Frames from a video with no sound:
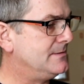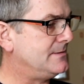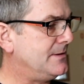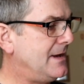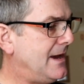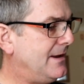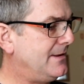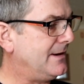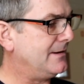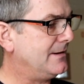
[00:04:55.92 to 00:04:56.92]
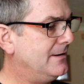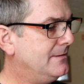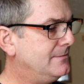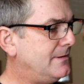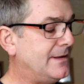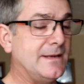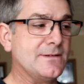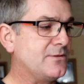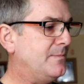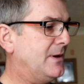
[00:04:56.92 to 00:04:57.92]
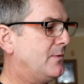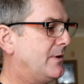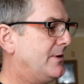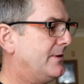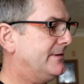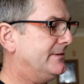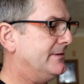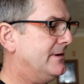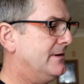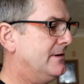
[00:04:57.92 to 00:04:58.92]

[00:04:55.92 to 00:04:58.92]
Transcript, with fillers: So yeah, I think I think this could be quite a nice